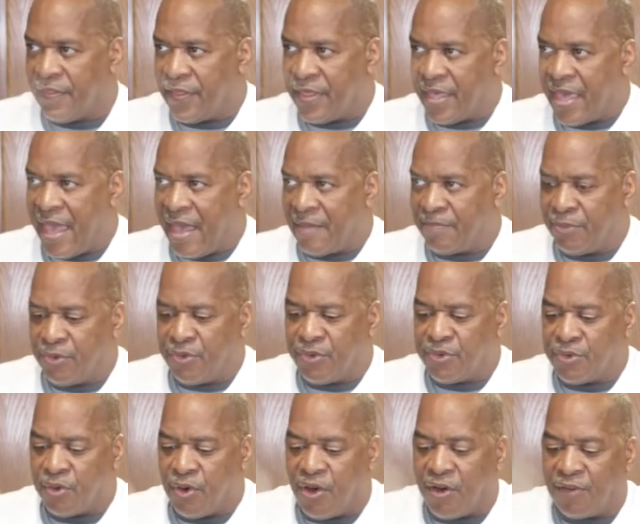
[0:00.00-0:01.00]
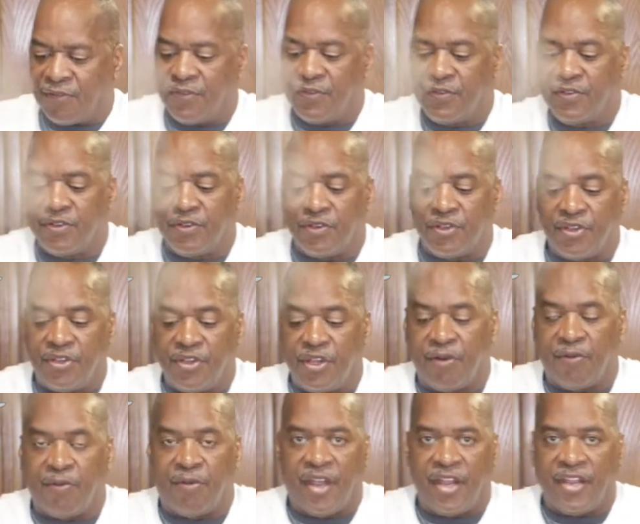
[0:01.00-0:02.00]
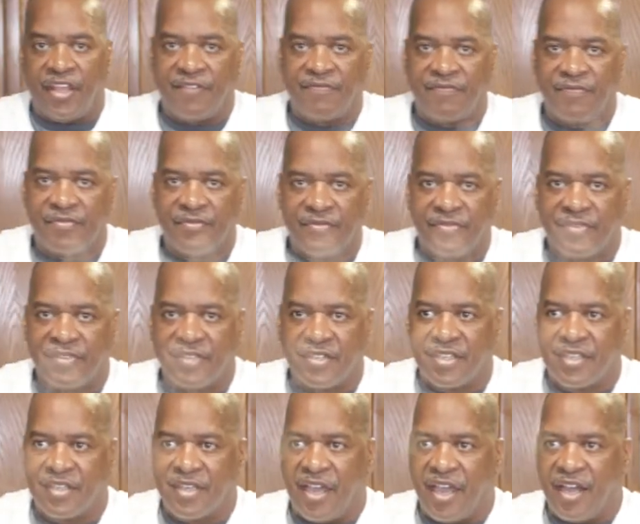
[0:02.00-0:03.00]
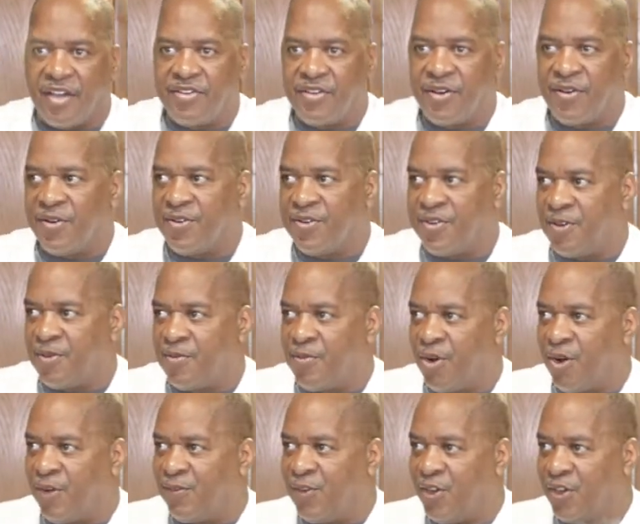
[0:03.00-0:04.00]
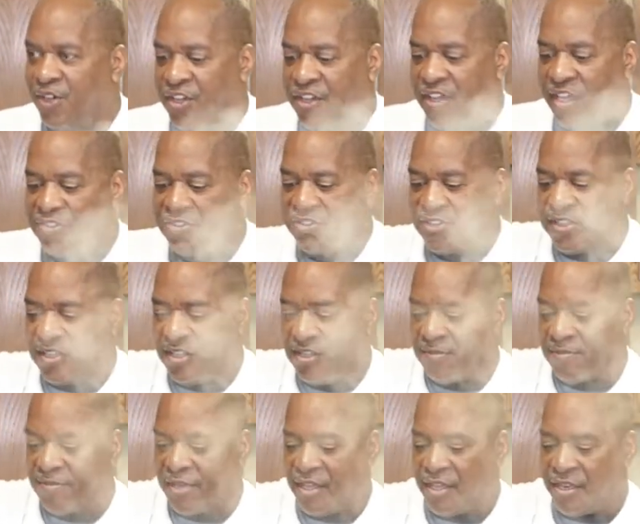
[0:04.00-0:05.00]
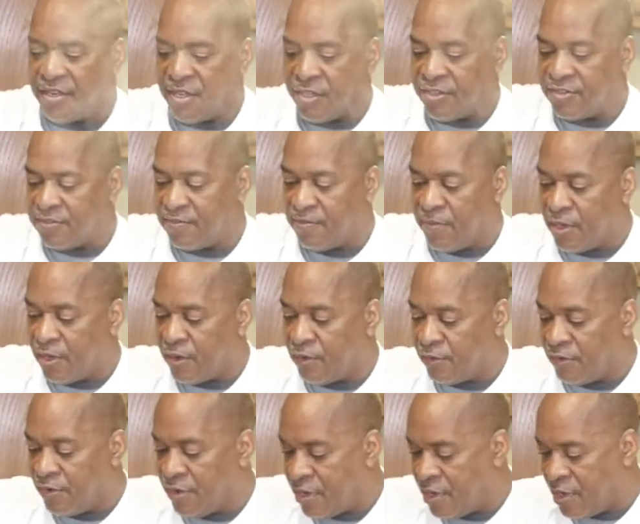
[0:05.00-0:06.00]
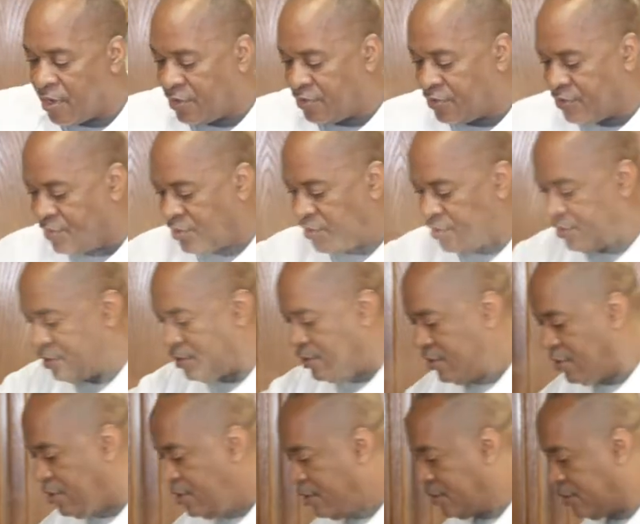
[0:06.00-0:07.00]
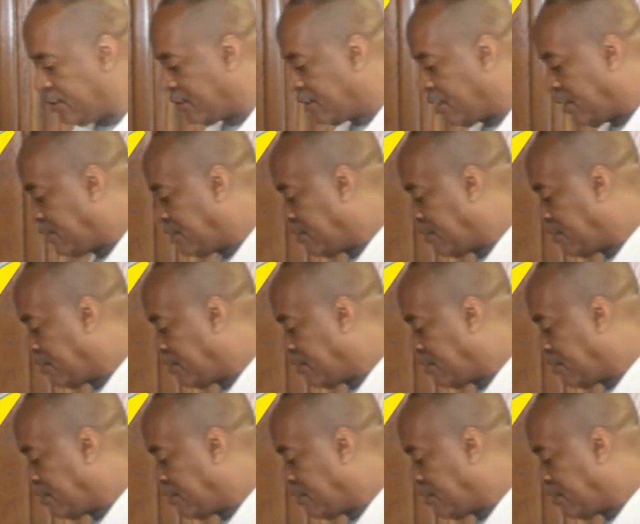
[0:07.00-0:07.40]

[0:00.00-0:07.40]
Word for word: the apples off because they're ready. I turned them off. Look at that steam. And they smell nice. They